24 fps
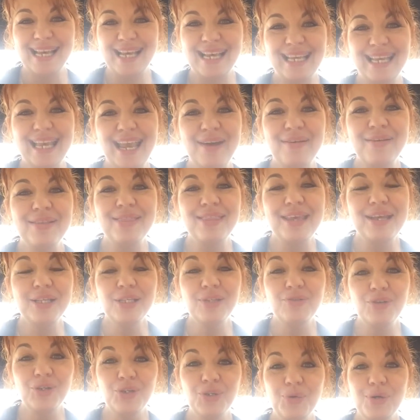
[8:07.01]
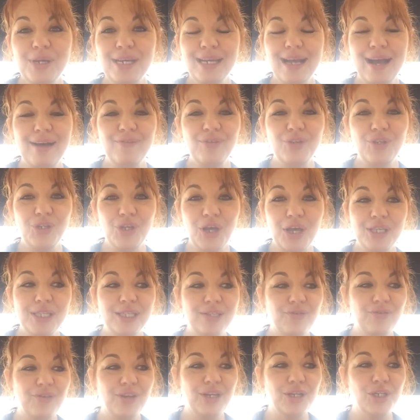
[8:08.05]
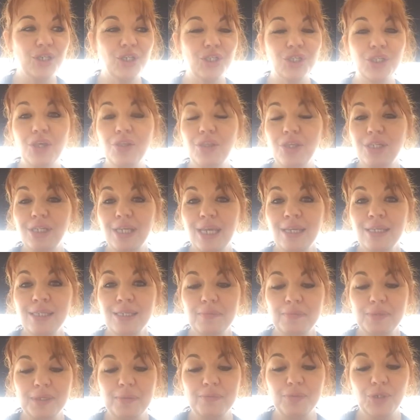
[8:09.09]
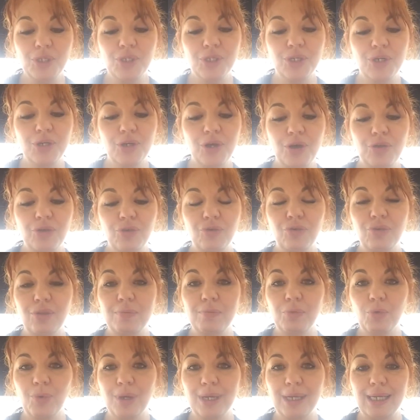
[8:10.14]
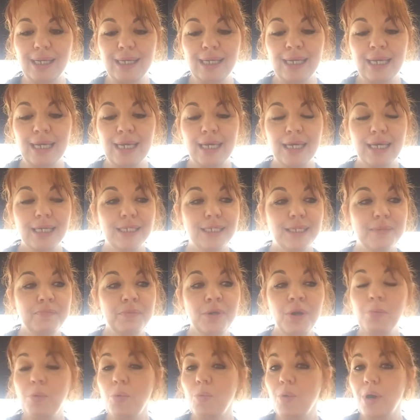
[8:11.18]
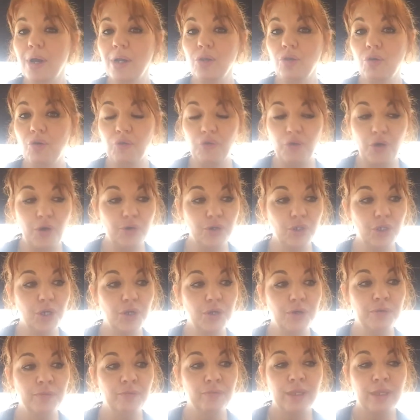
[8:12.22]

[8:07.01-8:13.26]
Karen, thanks for joining. I've just finished. So the 10 tips, I'm just going to go through them quickly. Tip number 1, your photo.